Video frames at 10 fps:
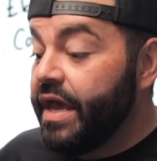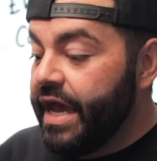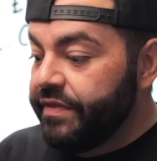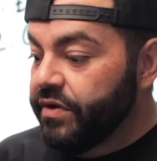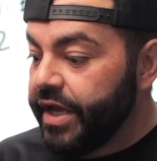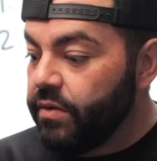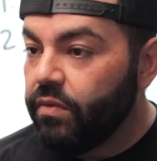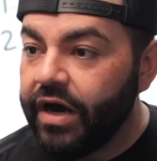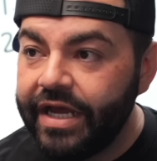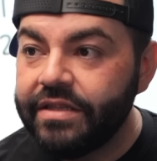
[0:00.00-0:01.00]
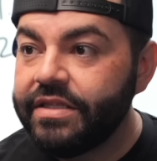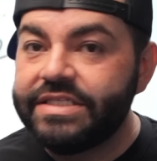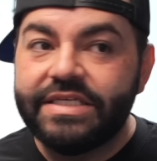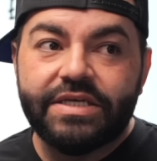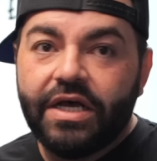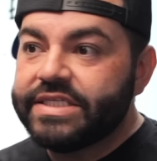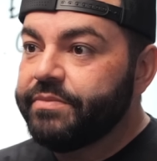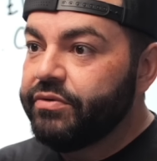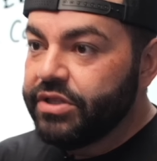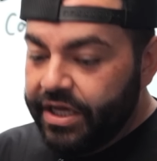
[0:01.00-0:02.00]
And they're like, what? This is awesome.
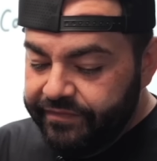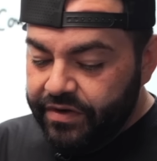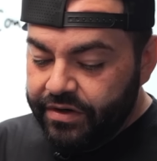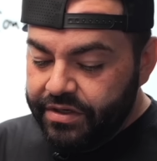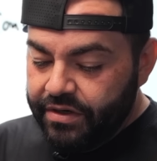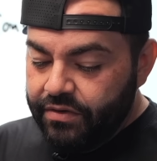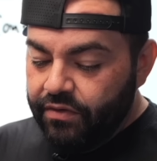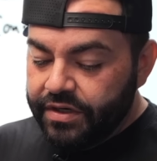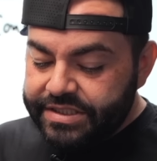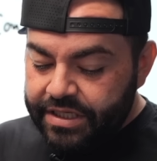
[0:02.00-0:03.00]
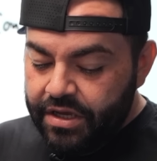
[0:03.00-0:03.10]
I would love your course.